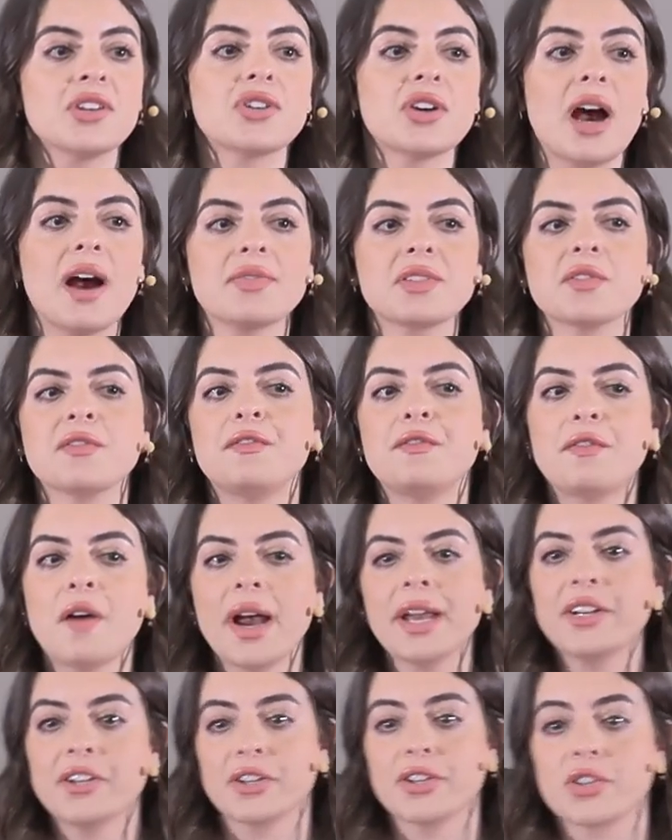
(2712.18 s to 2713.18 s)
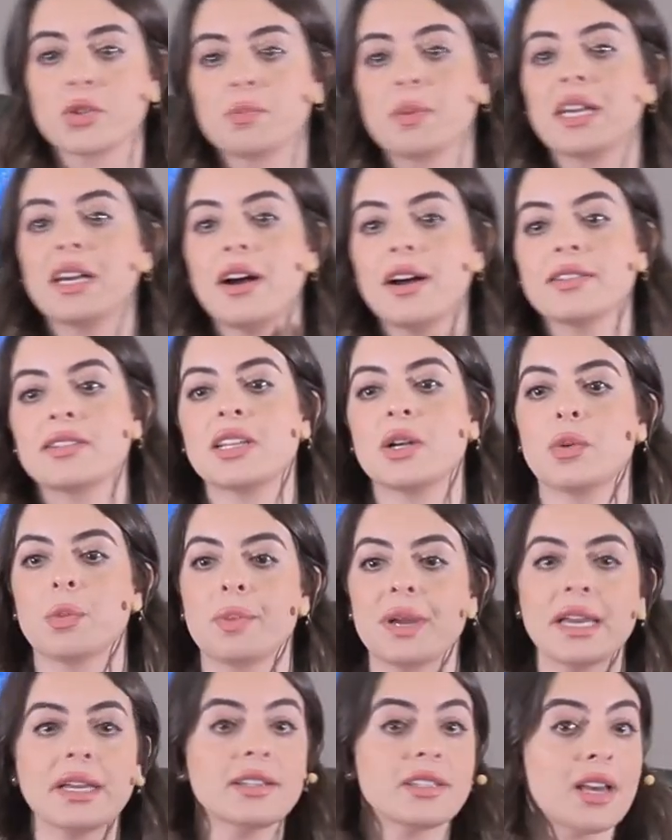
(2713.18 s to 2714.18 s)
to have some fighters because they were
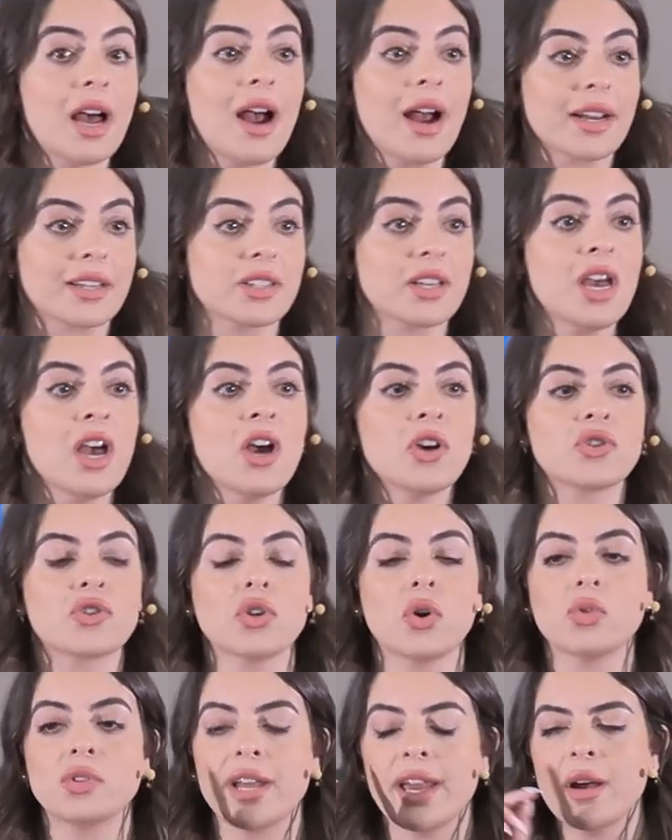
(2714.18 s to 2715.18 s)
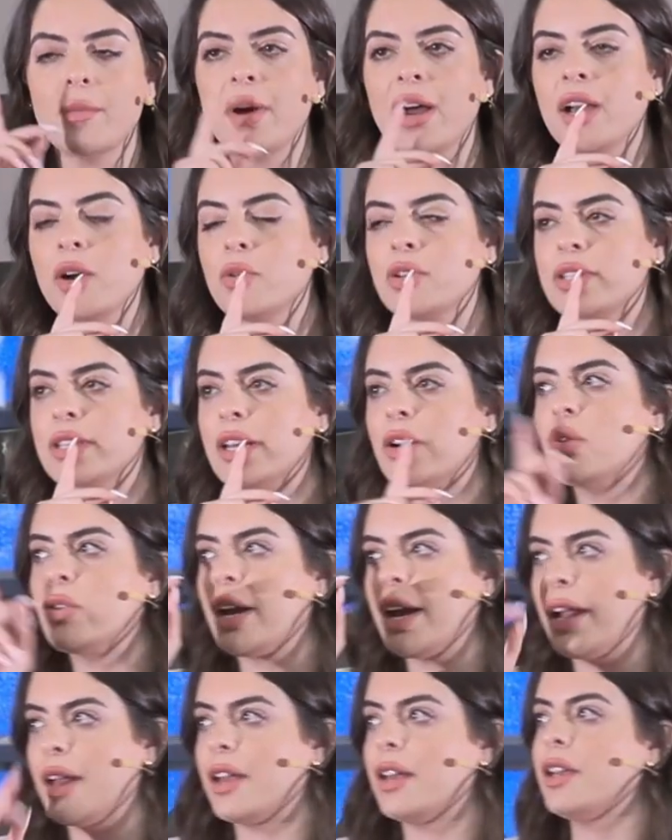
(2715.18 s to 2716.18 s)
being attacked. So Nehemiah was said,
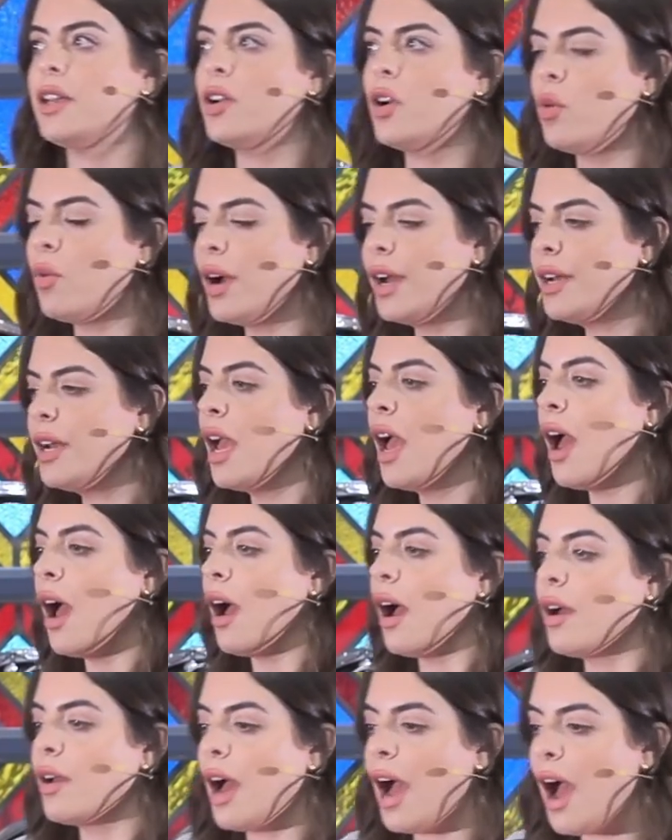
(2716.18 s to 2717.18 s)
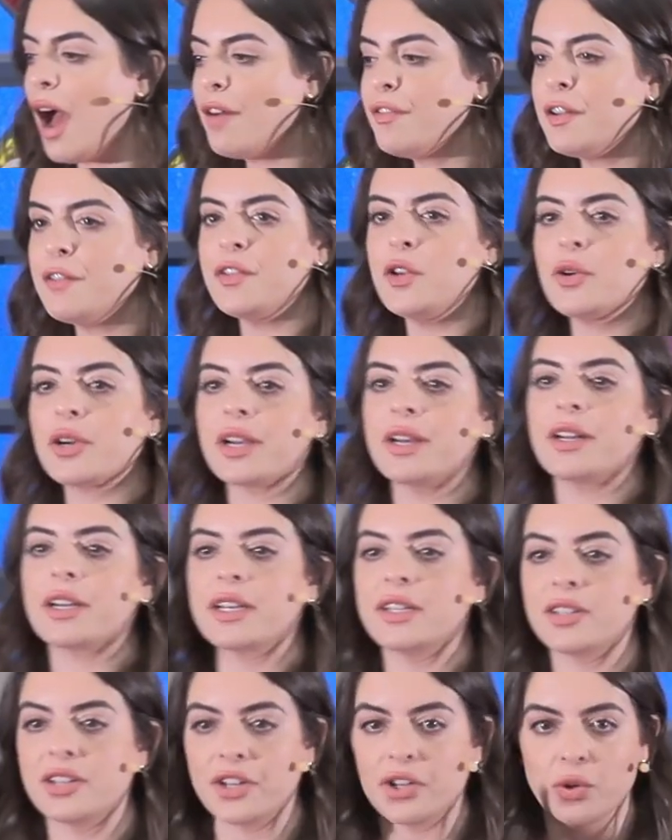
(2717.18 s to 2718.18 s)
okay, you know what? Half of you are going to
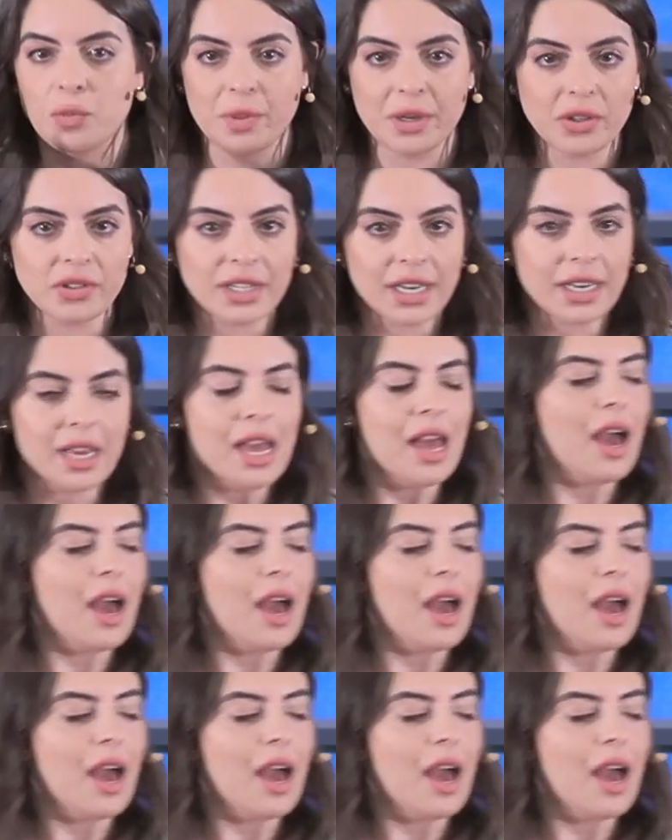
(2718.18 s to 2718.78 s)
continue building,